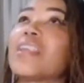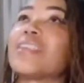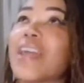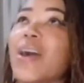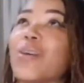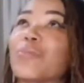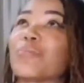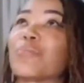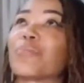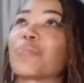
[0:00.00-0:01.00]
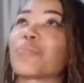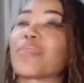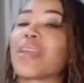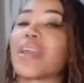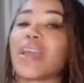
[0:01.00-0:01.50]
Now,
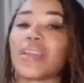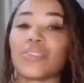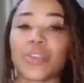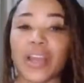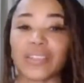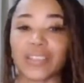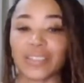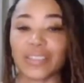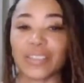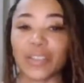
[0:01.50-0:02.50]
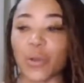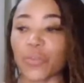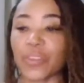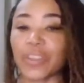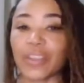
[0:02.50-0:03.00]
you guys can see
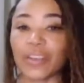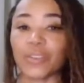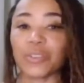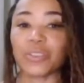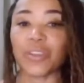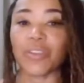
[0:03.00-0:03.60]
over the years